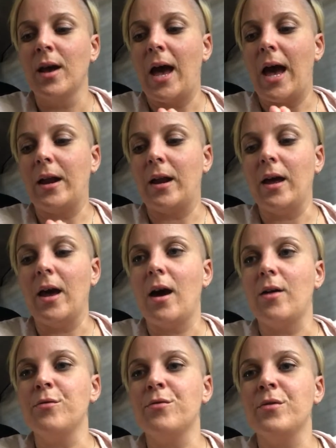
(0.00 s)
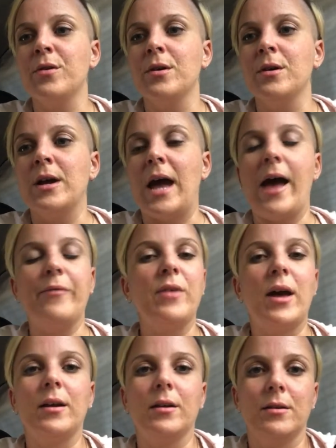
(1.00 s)
And
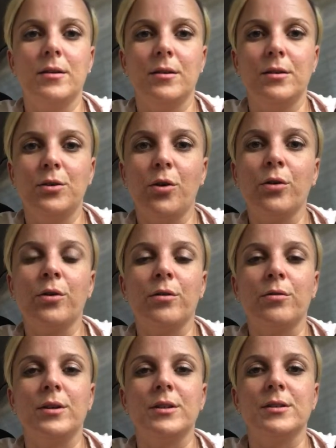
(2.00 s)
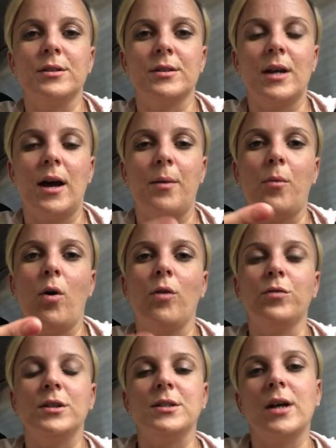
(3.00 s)
that yoga is
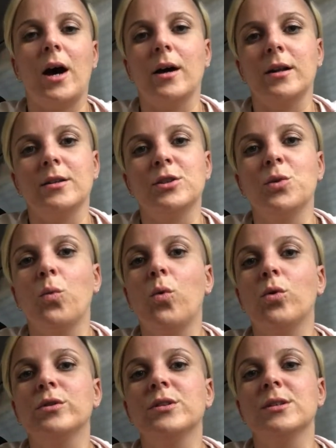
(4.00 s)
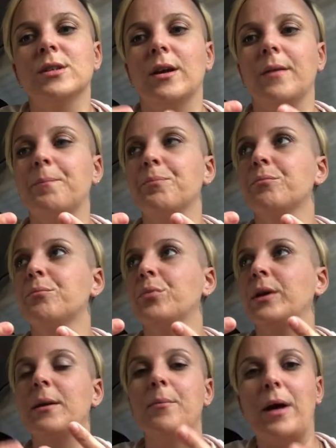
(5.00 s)
often targeted towards
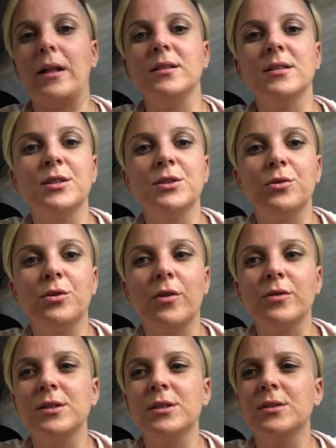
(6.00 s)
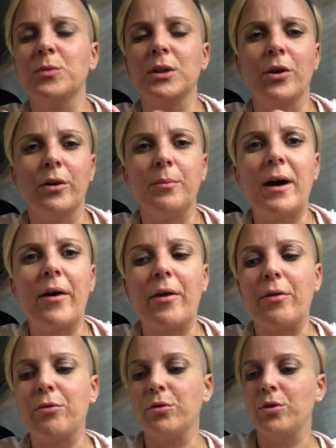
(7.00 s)
bringing balance into your nervous system. We learn about
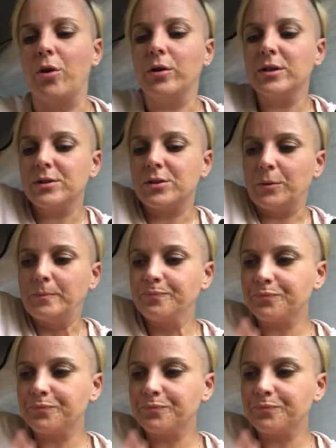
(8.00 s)
that through yoga. So